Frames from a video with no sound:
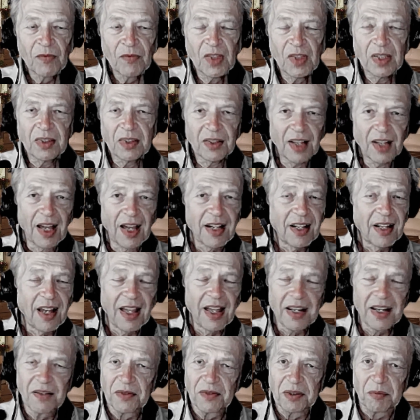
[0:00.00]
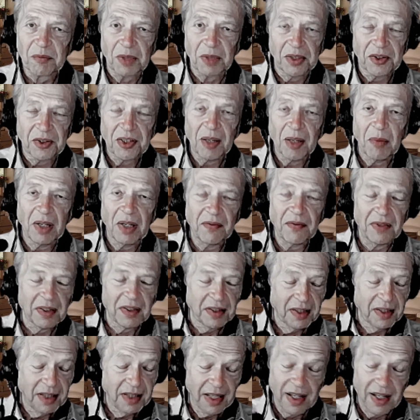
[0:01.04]
Not a lot of it, but some of it,
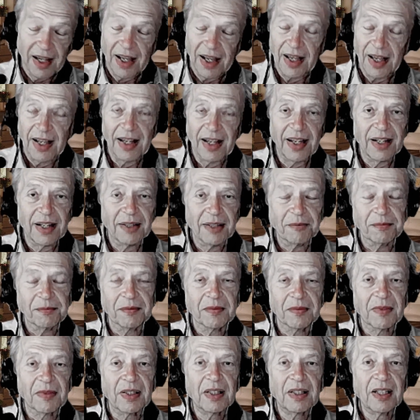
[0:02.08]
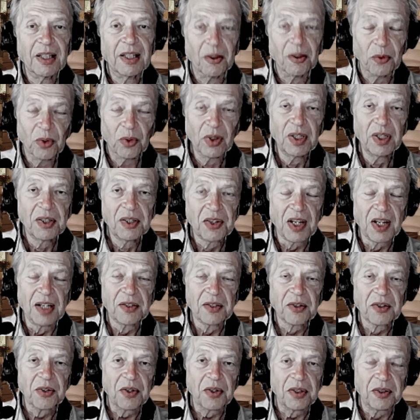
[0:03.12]
yeah. It really
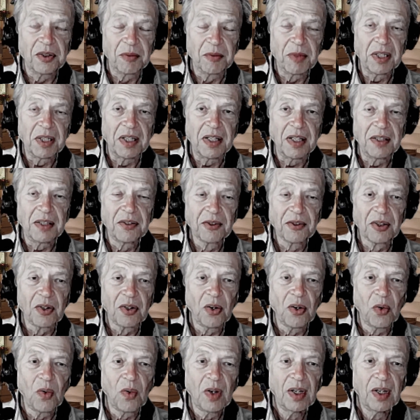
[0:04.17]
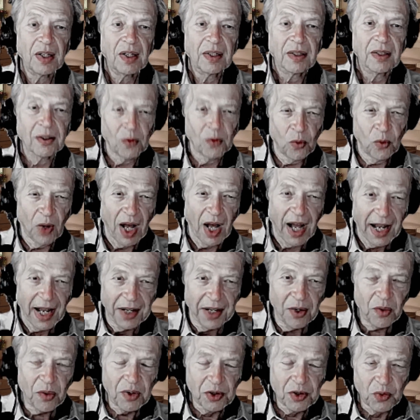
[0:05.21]
sounds good to me. So I
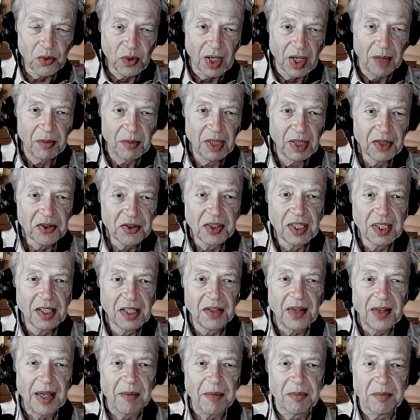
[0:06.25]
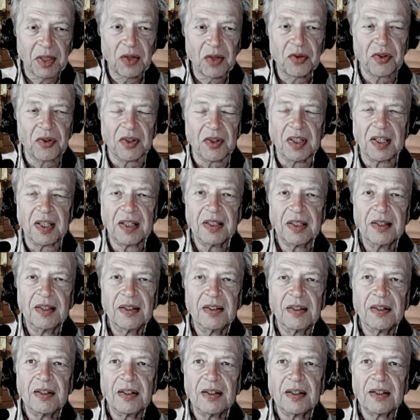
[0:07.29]
notice when I'm listening to that music,
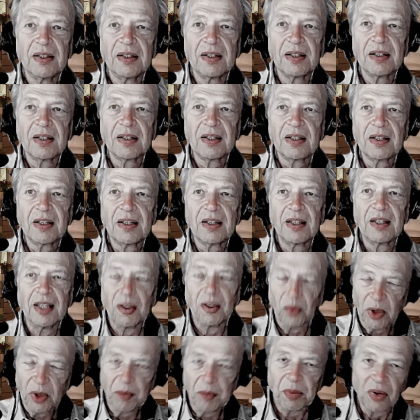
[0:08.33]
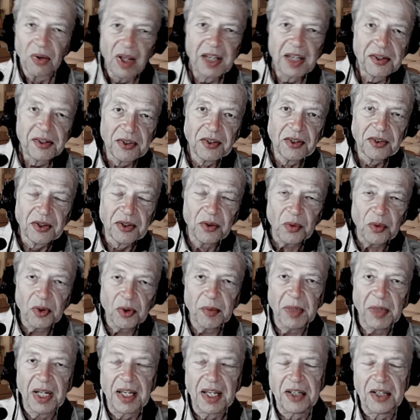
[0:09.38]
it replaces the
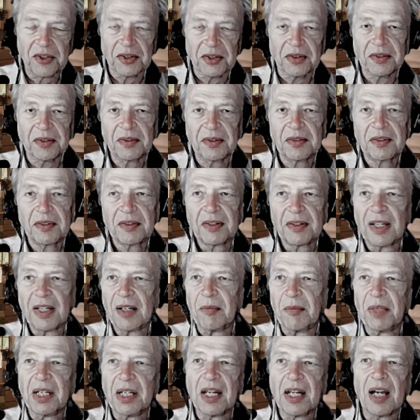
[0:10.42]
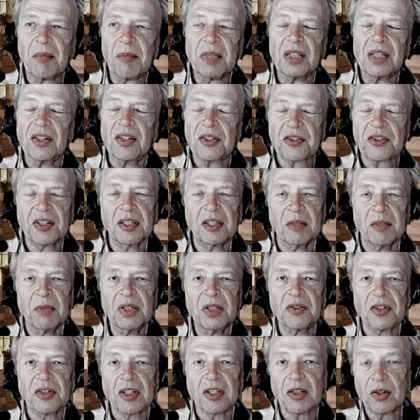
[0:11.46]
rumination. Now, it may not be listening to
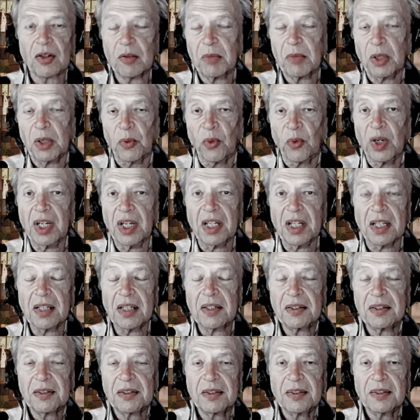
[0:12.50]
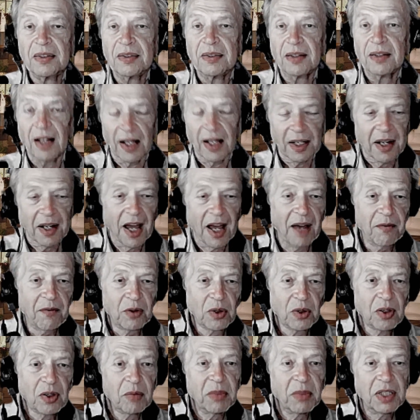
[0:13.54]
music. It could be reading a novel,
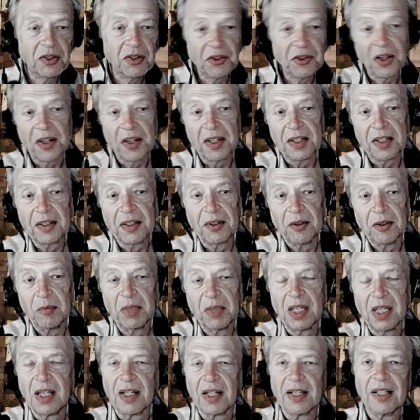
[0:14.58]
could be studying, could be